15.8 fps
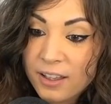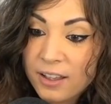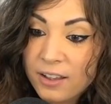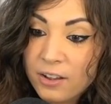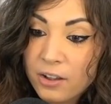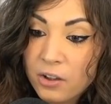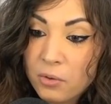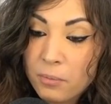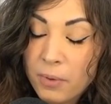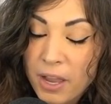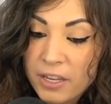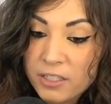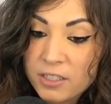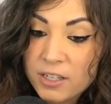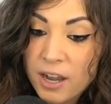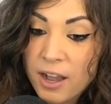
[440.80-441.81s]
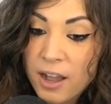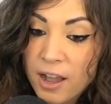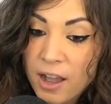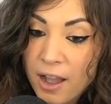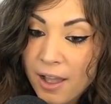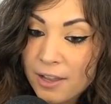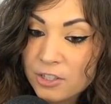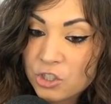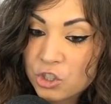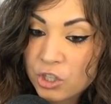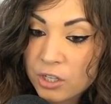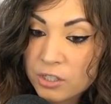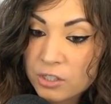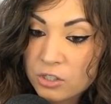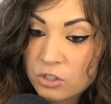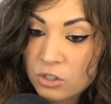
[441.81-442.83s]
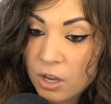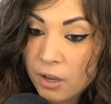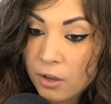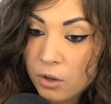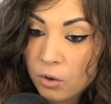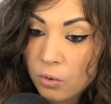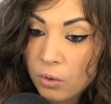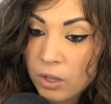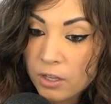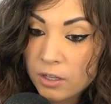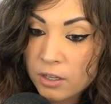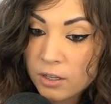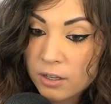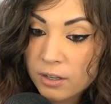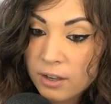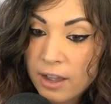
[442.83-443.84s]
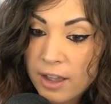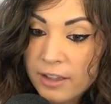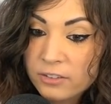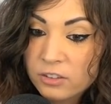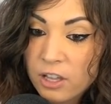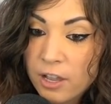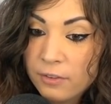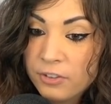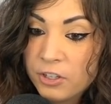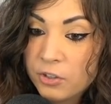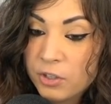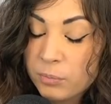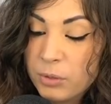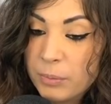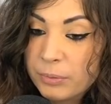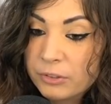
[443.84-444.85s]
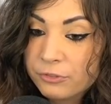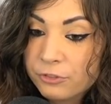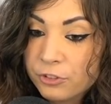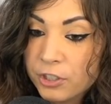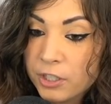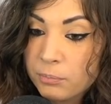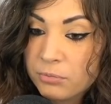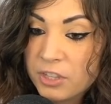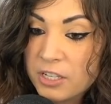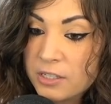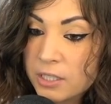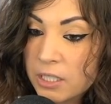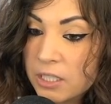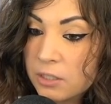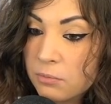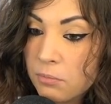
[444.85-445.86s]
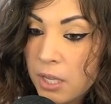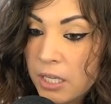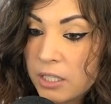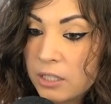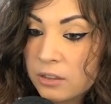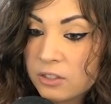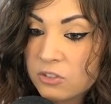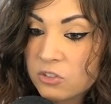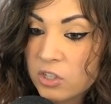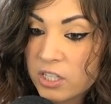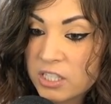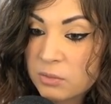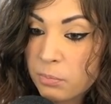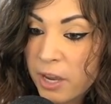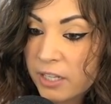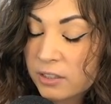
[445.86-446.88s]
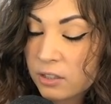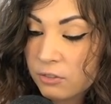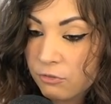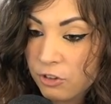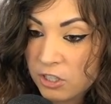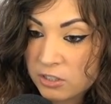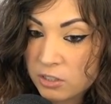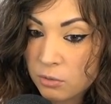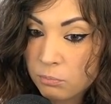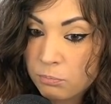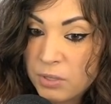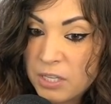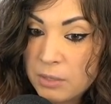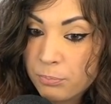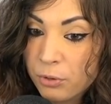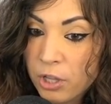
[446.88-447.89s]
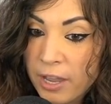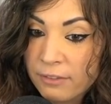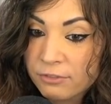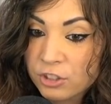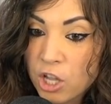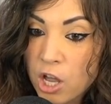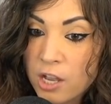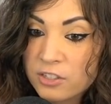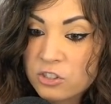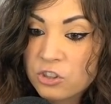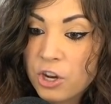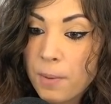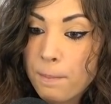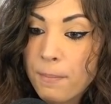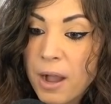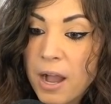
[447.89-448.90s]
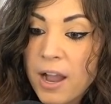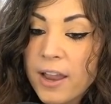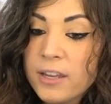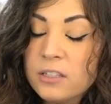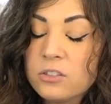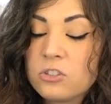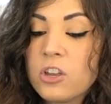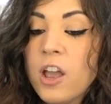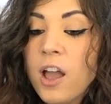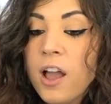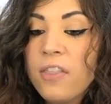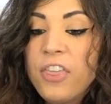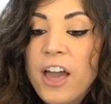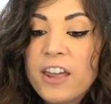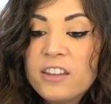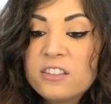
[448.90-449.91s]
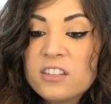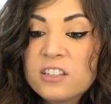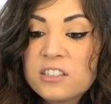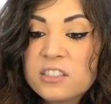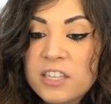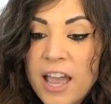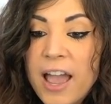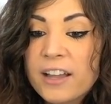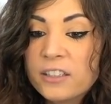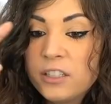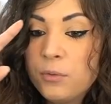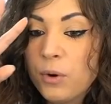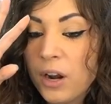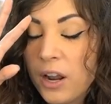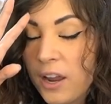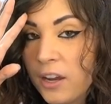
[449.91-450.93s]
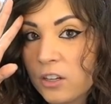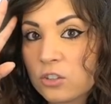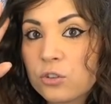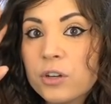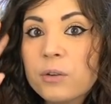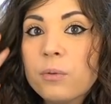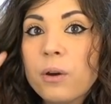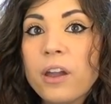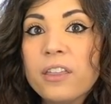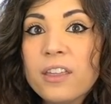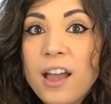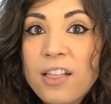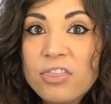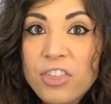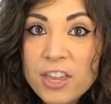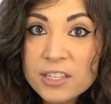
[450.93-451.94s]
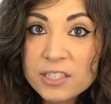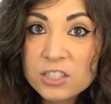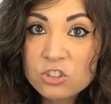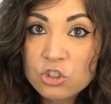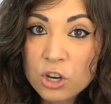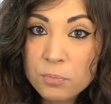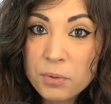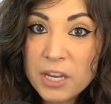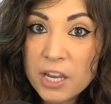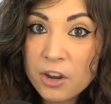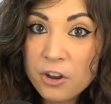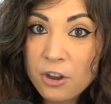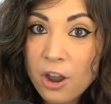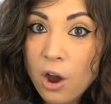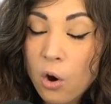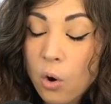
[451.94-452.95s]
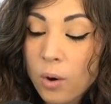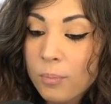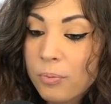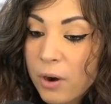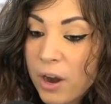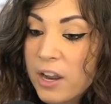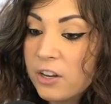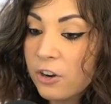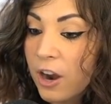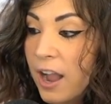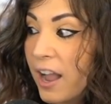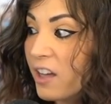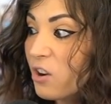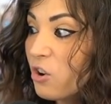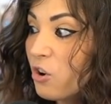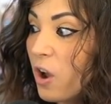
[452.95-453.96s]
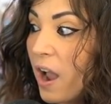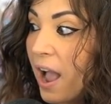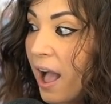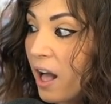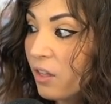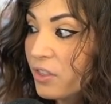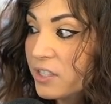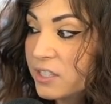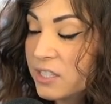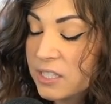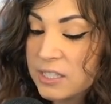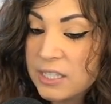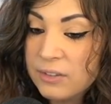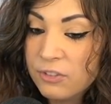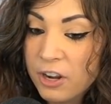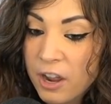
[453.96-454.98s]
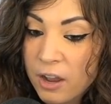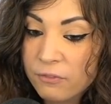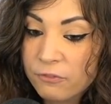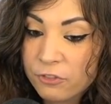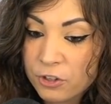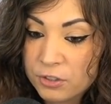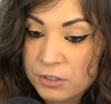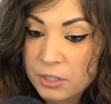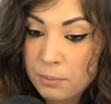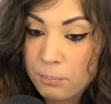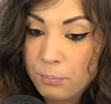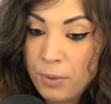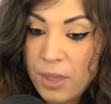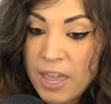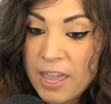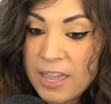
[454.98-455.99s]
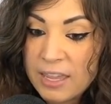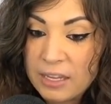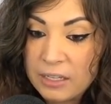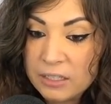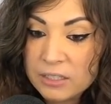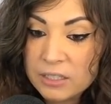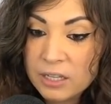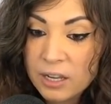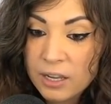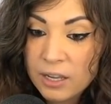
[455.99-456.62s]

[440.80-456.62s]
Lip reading: Oh my gosh. So I love hearing people flip this into making the suspect the victim. People have lost their minds. That is exactly what I agree with. This should be a no-brainer. I don't know how this is even up for debate.